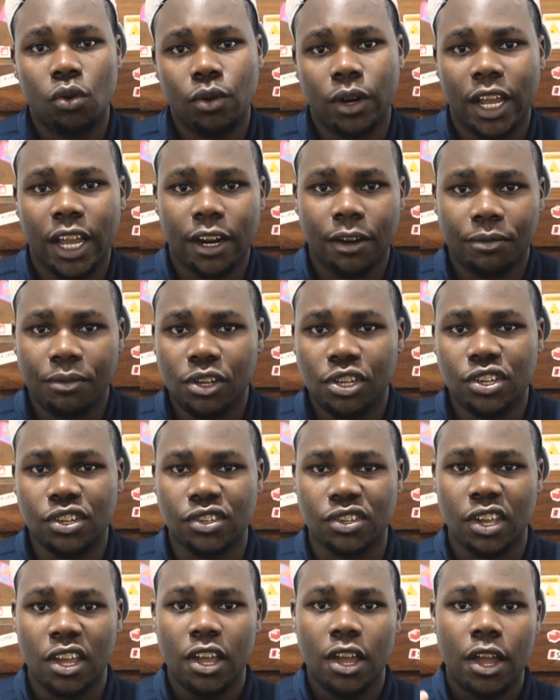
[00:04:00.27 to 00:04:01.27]
own kind of
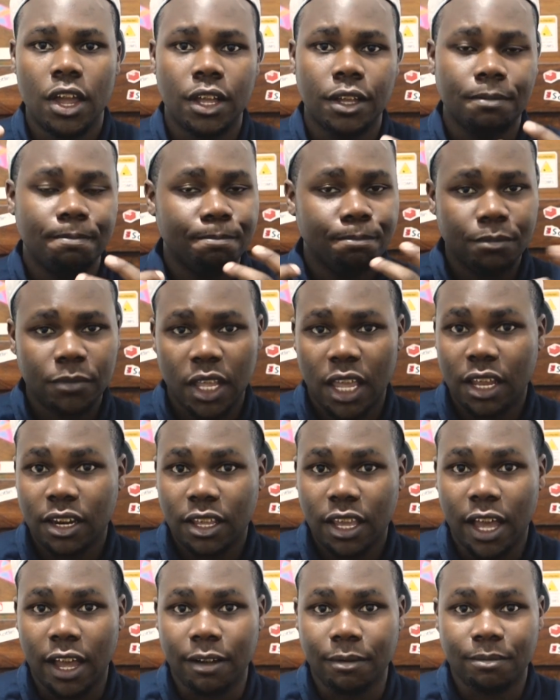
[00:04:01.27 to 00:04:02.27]
features.
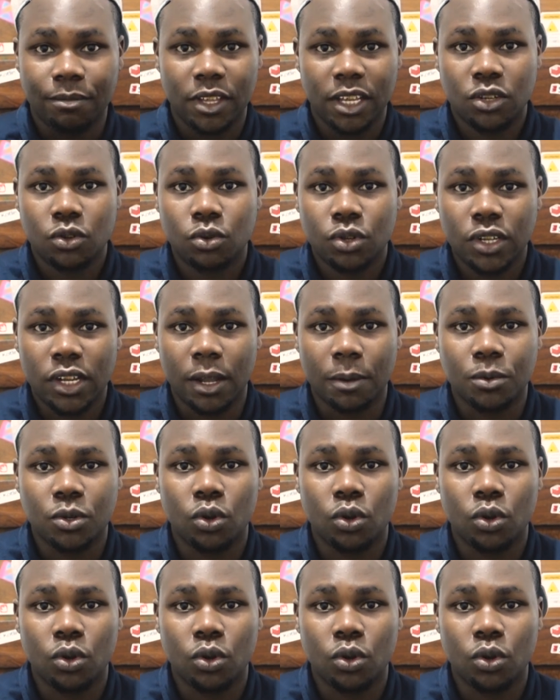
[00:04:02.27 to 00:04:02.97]
And yeah, that's what's up.